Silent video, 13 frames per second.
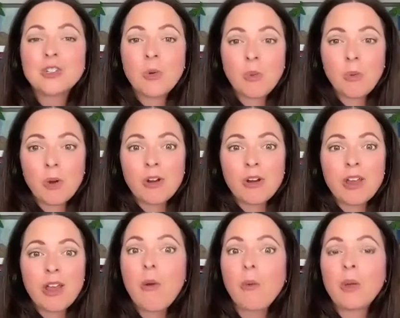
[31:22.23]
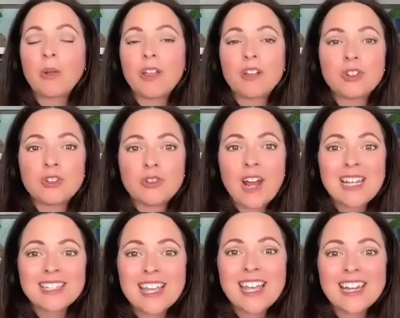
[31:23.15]
don't worry, we will
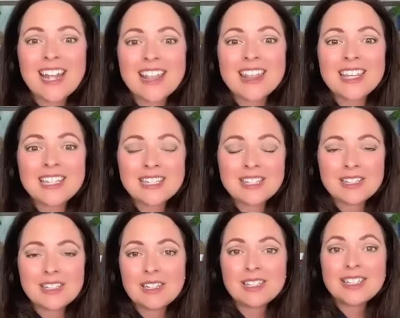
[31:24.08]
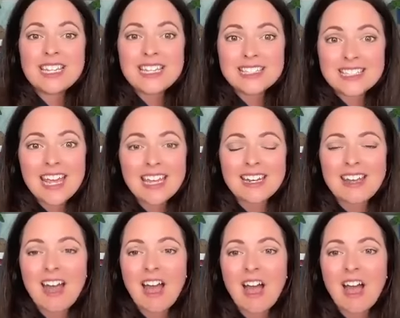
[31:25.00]
address it this season